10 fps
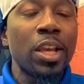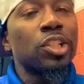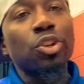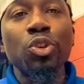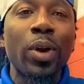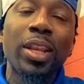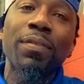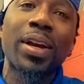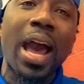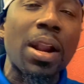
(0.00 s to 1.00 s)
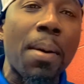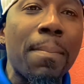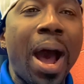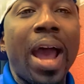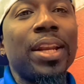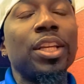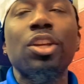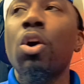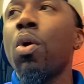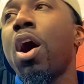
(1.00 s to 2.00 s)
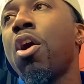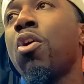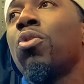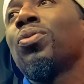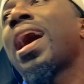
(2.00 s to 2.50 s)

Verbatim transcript: So you ain't even got a mind of your own.